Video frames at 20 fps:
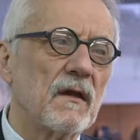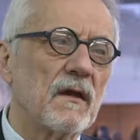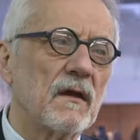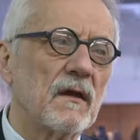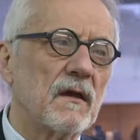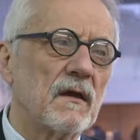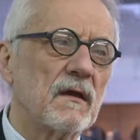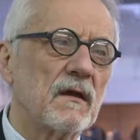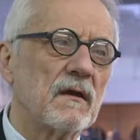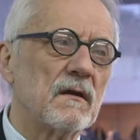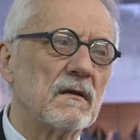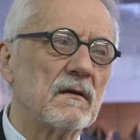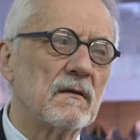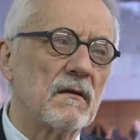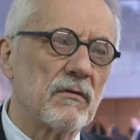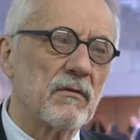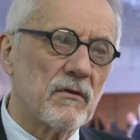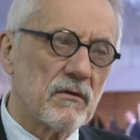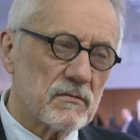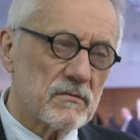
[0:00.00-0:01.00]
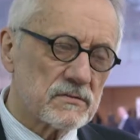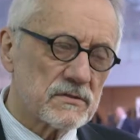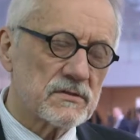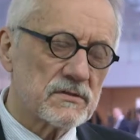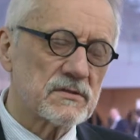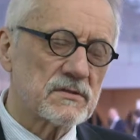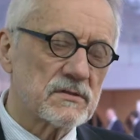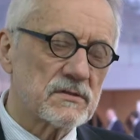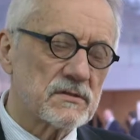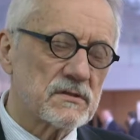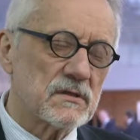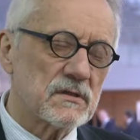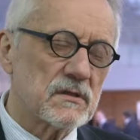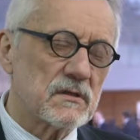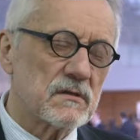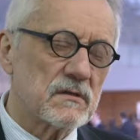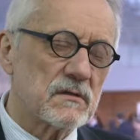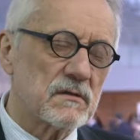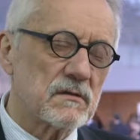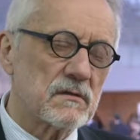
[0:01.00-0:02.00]
And those
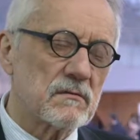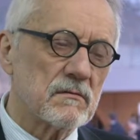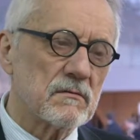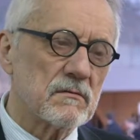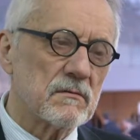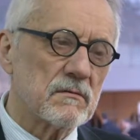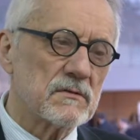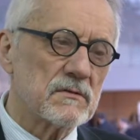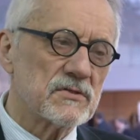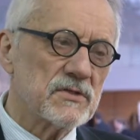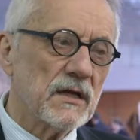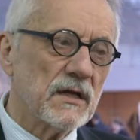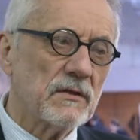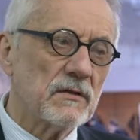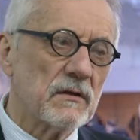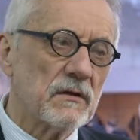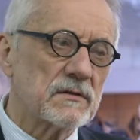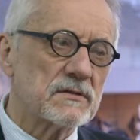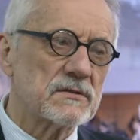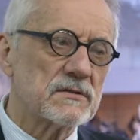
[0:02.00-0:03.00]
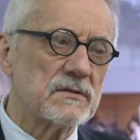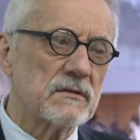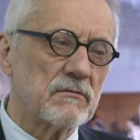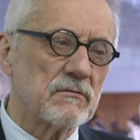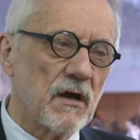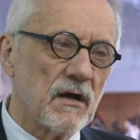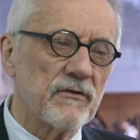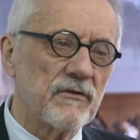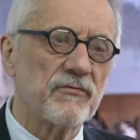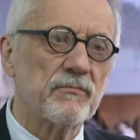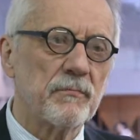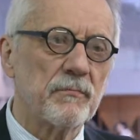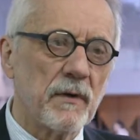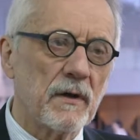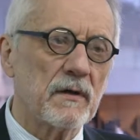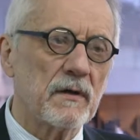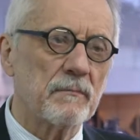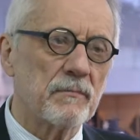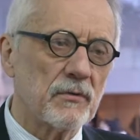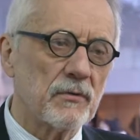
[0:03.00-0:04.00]
signals derived
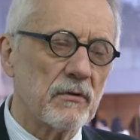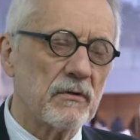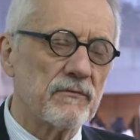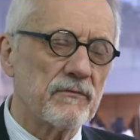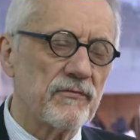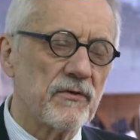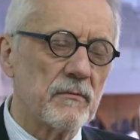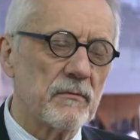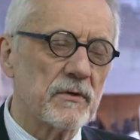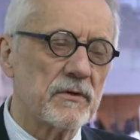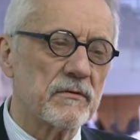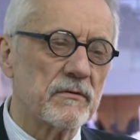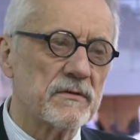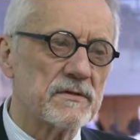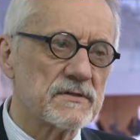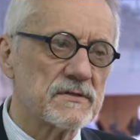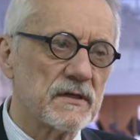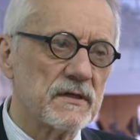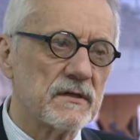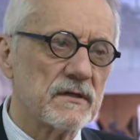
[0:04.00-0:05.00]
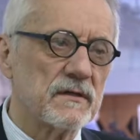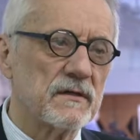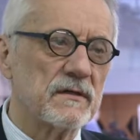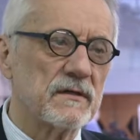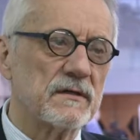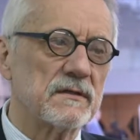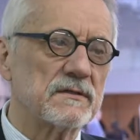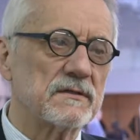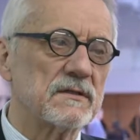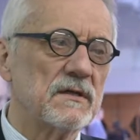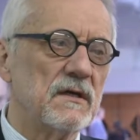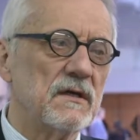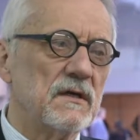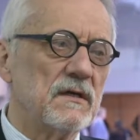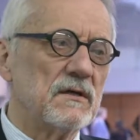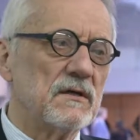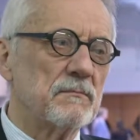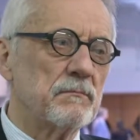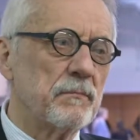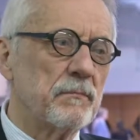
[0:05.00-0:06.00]
by pro-inflammatory cytokines
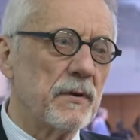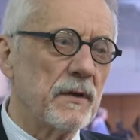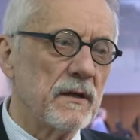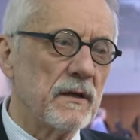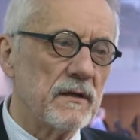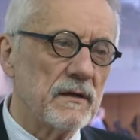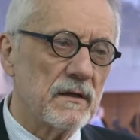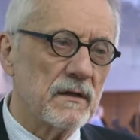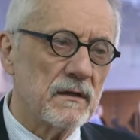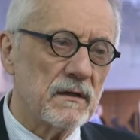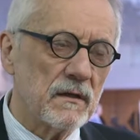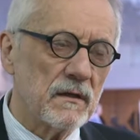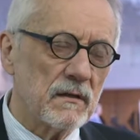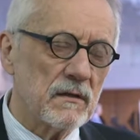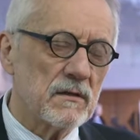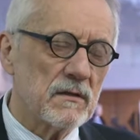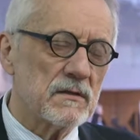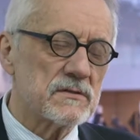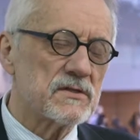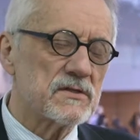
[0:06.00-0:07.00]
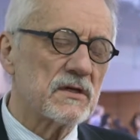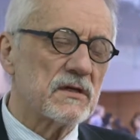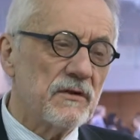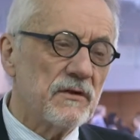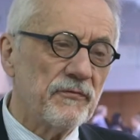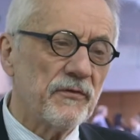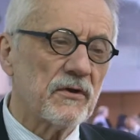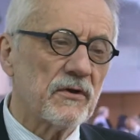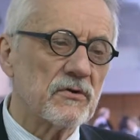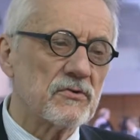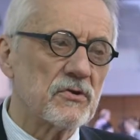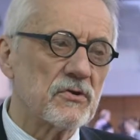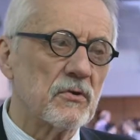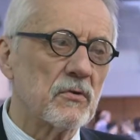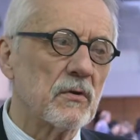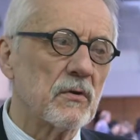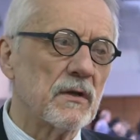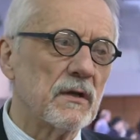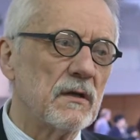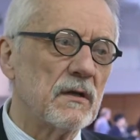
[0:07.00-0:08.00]
play a significant
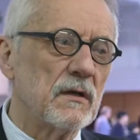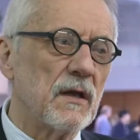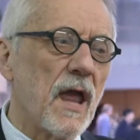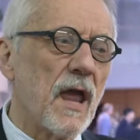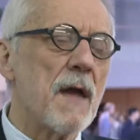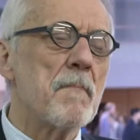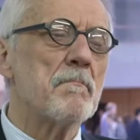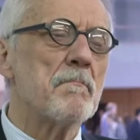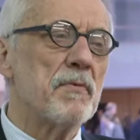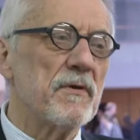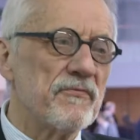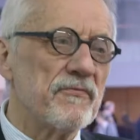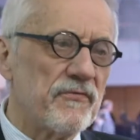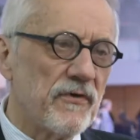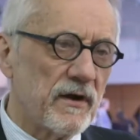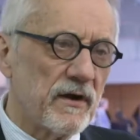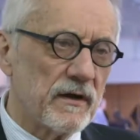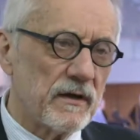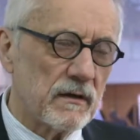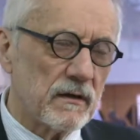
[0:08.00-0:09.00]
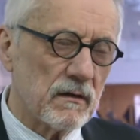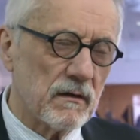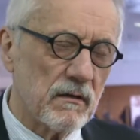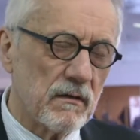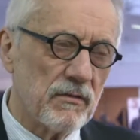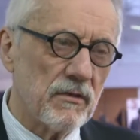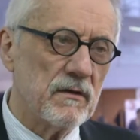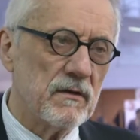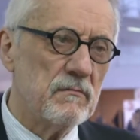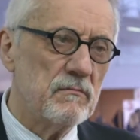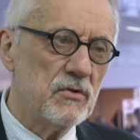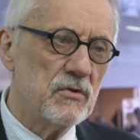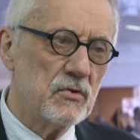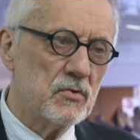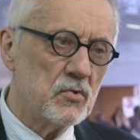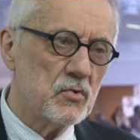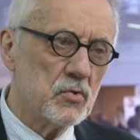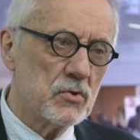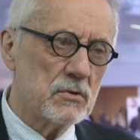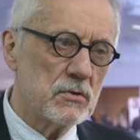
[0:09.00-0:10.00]
role in amplifying the
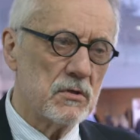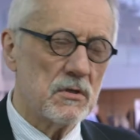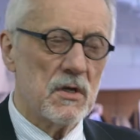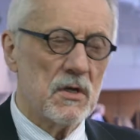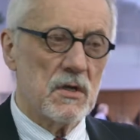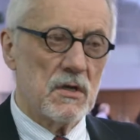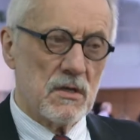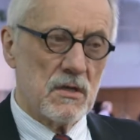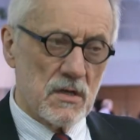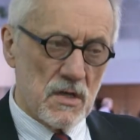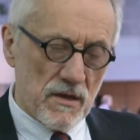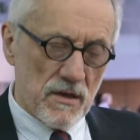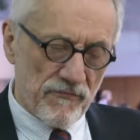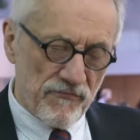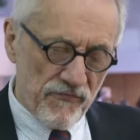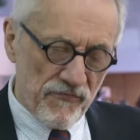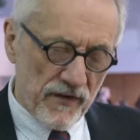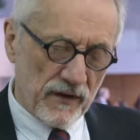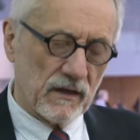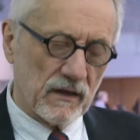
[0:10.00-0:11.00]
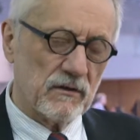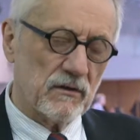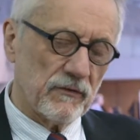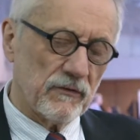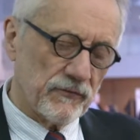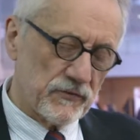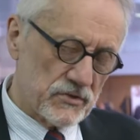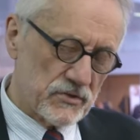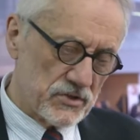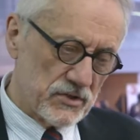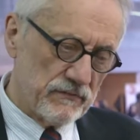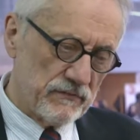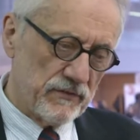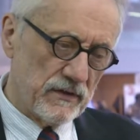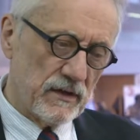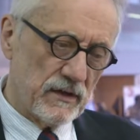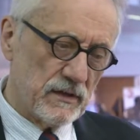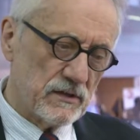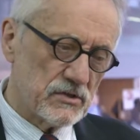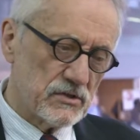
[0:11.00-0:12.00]
immune effect of
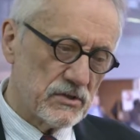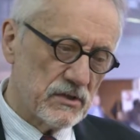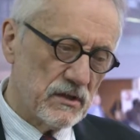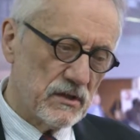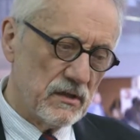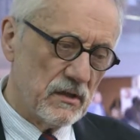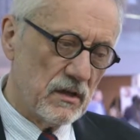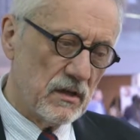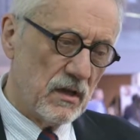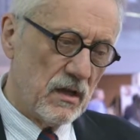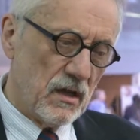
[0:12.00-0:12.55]
GvHD.